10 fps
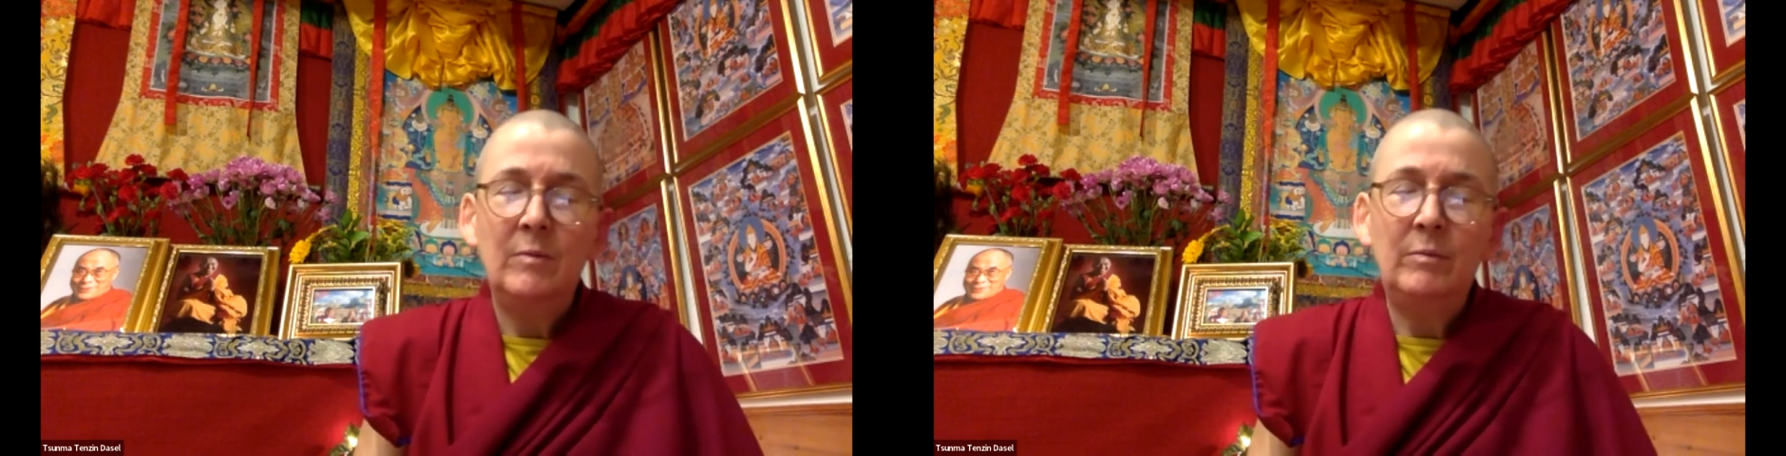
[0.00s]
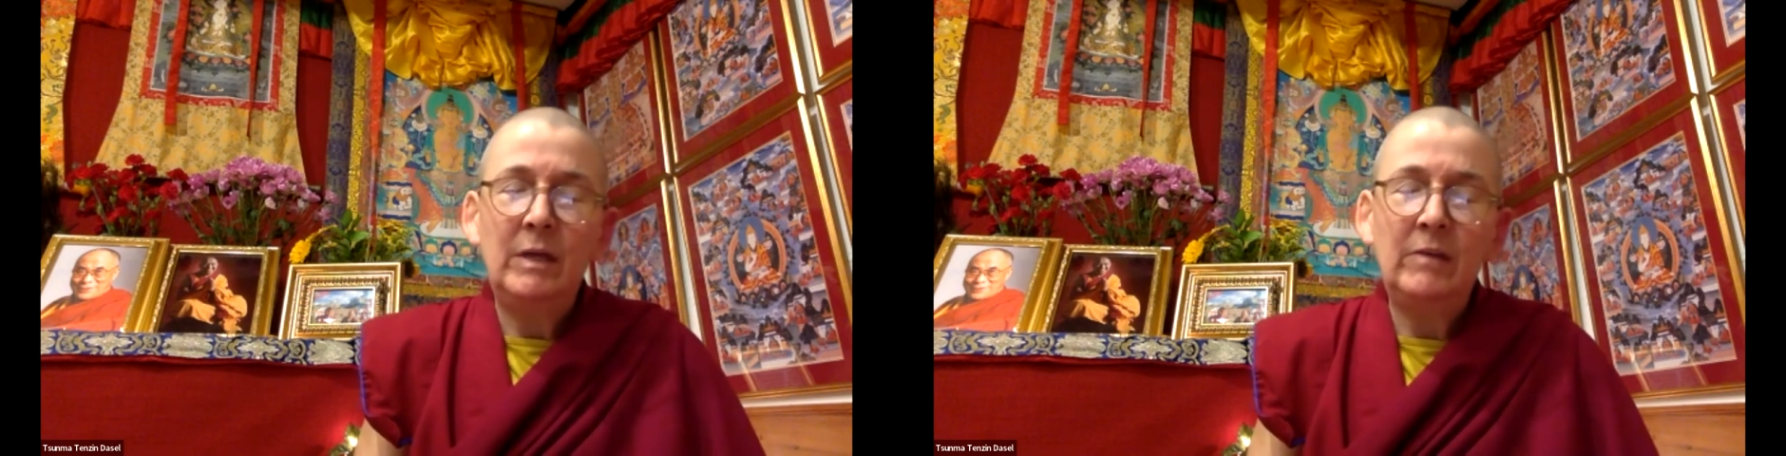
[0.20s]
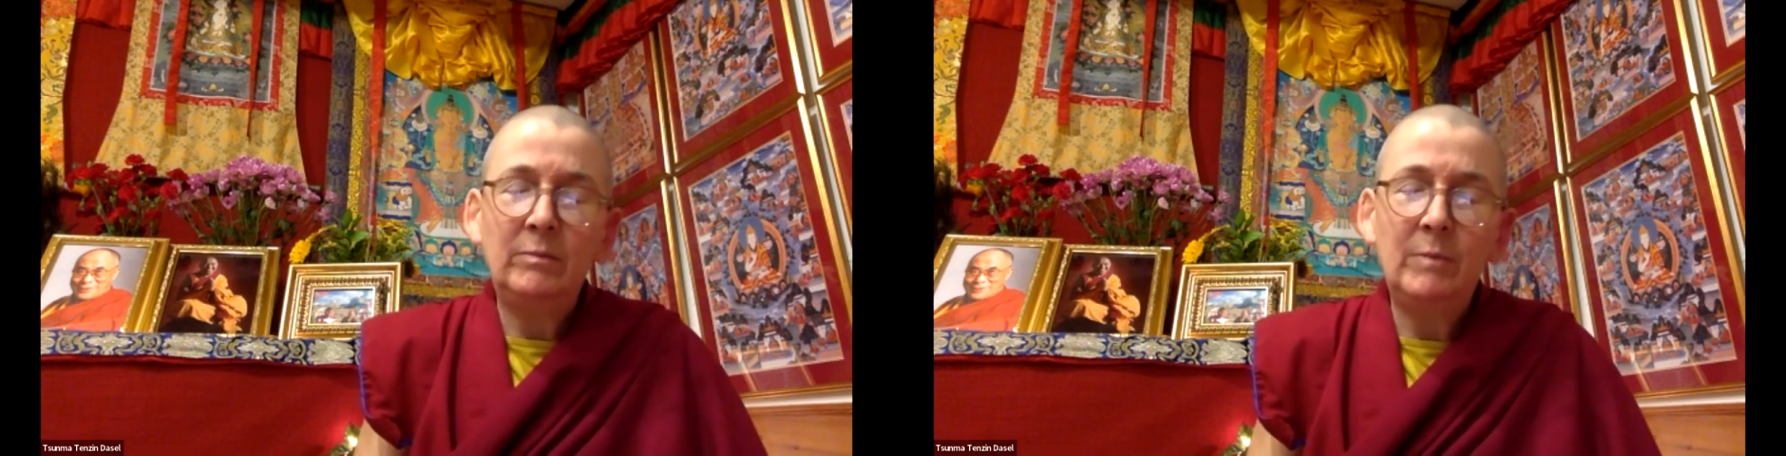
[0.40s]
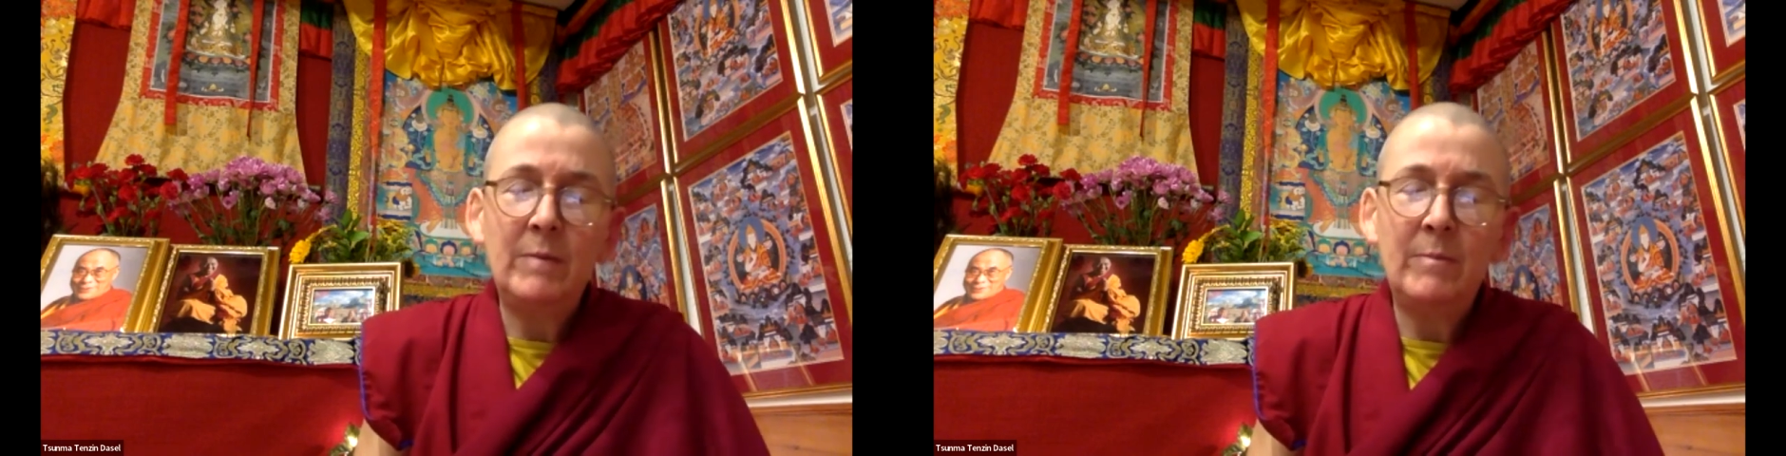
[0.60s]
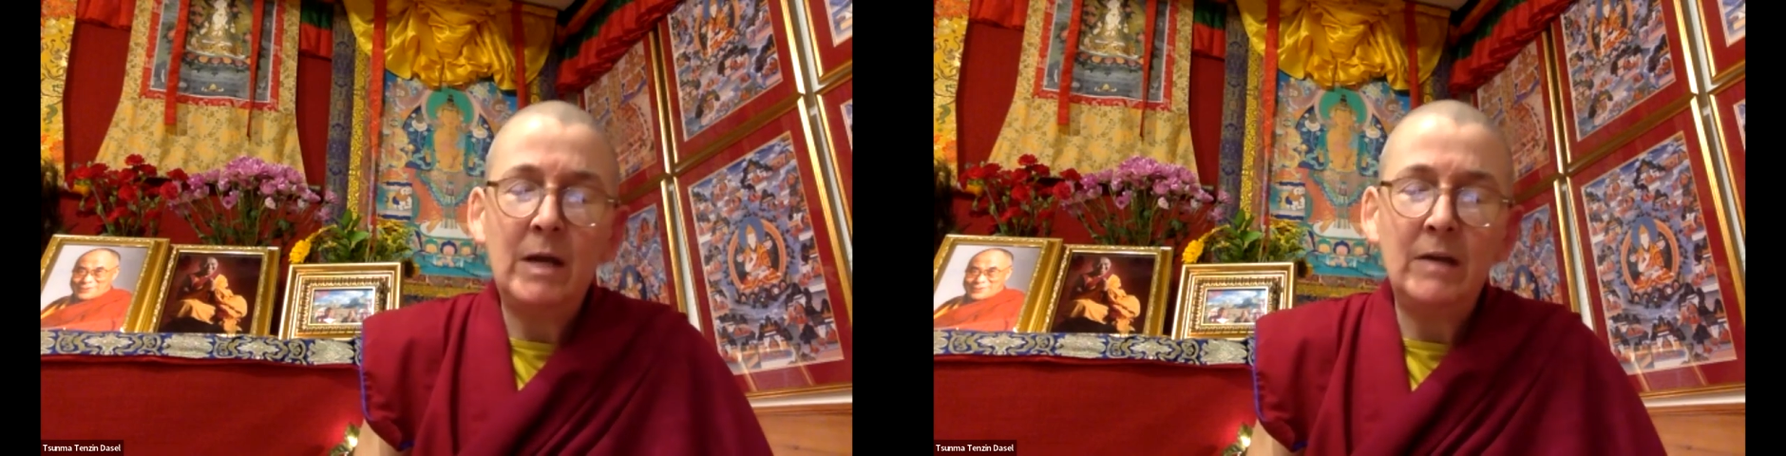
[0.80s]
bless my
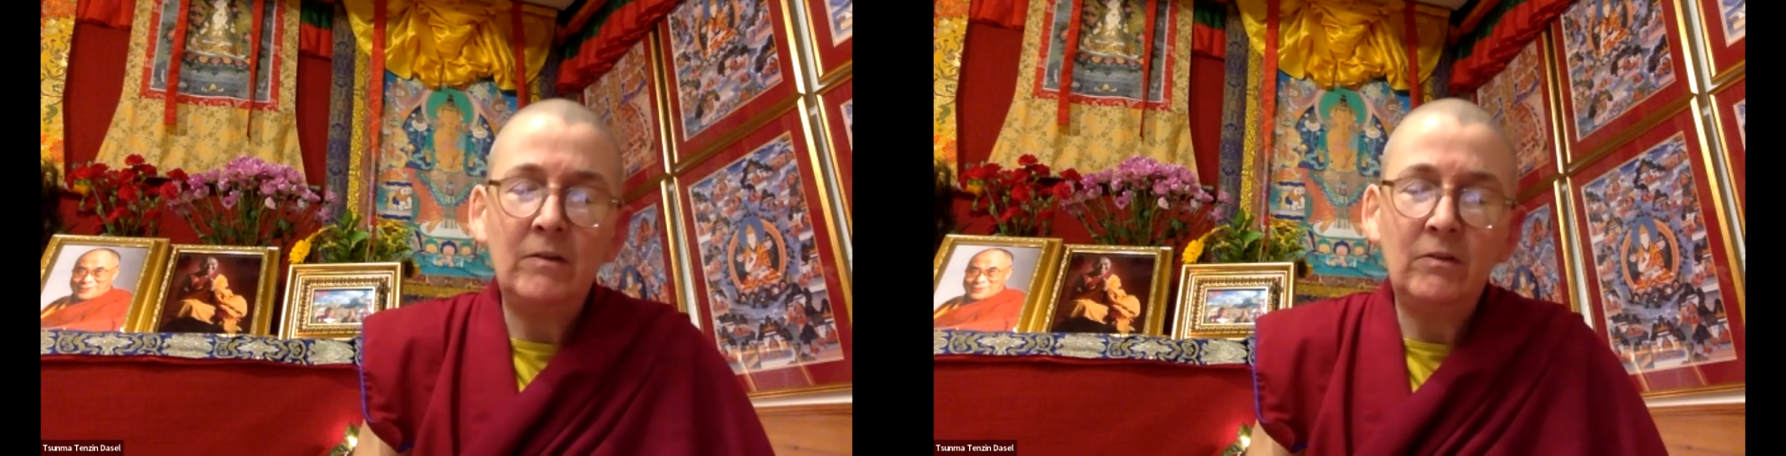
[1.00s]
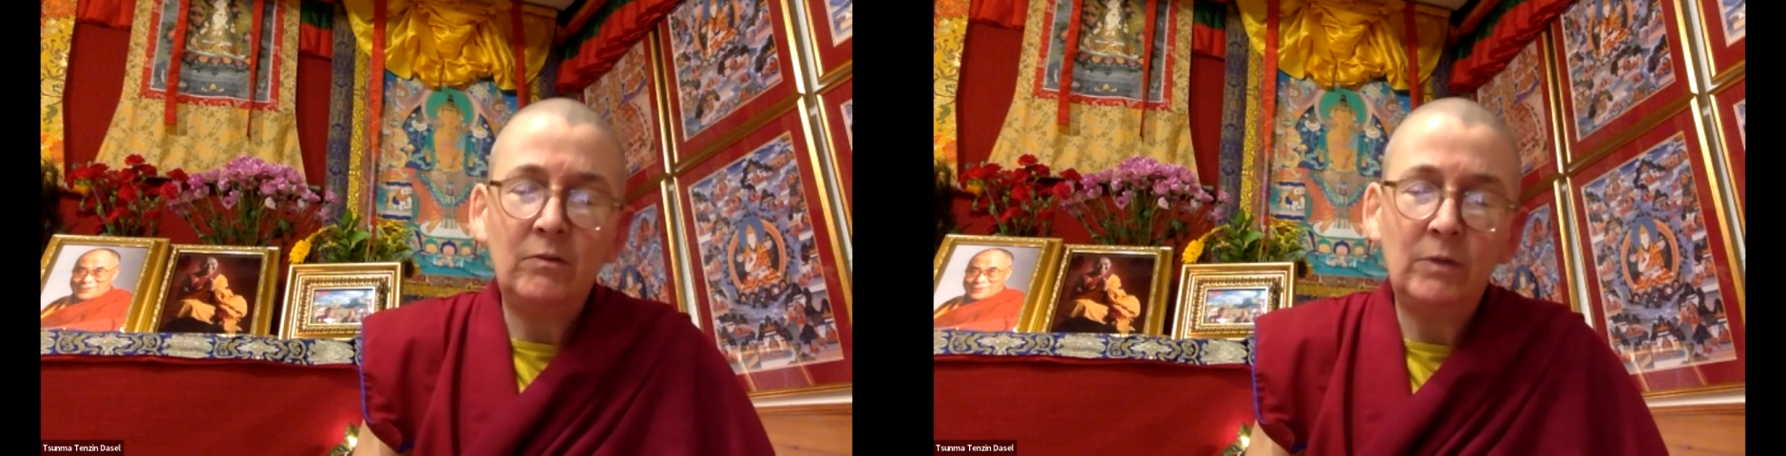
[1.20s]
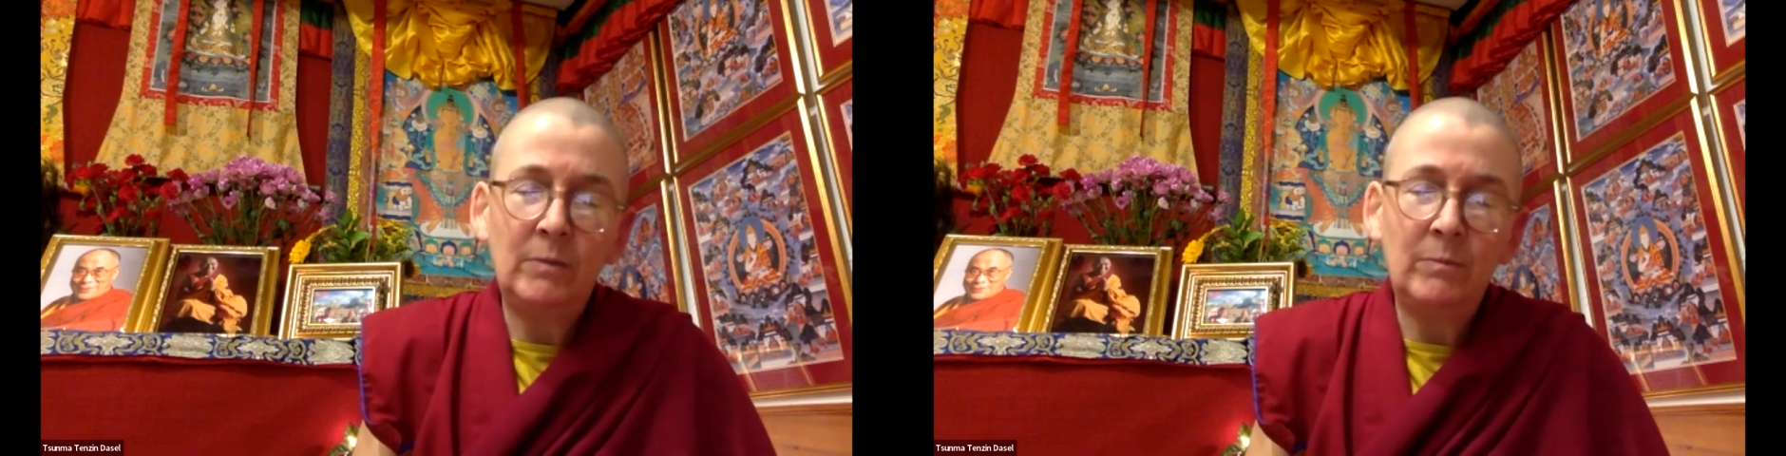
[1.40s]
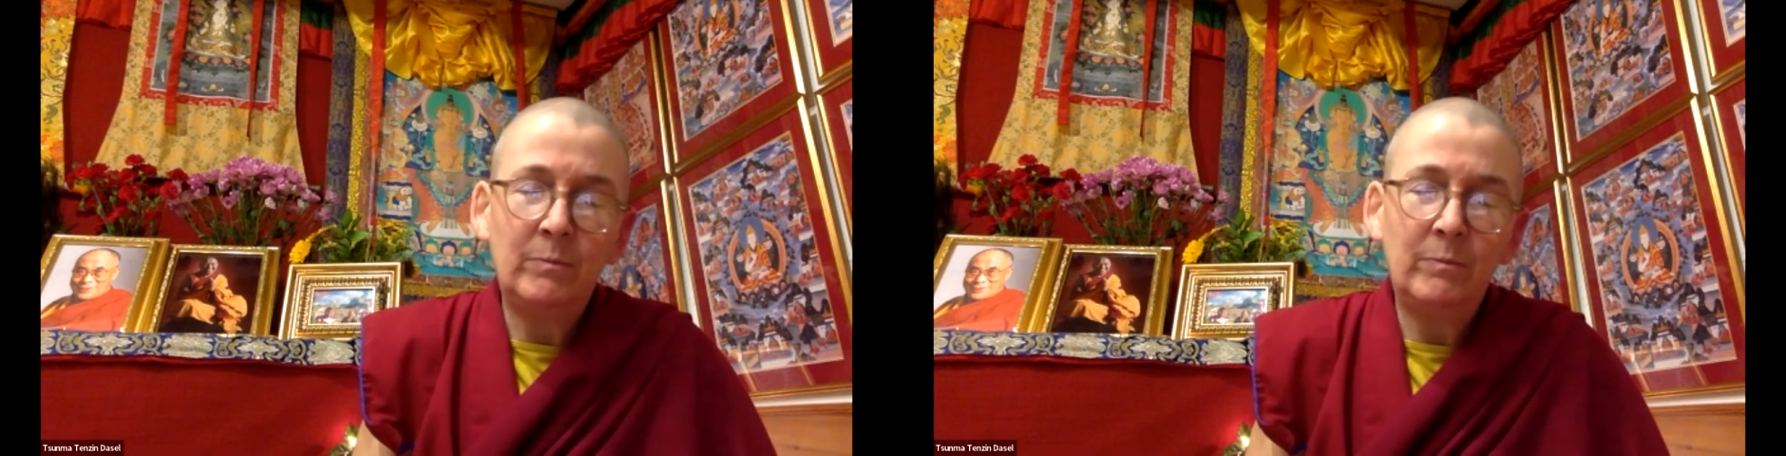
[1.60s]
mind stream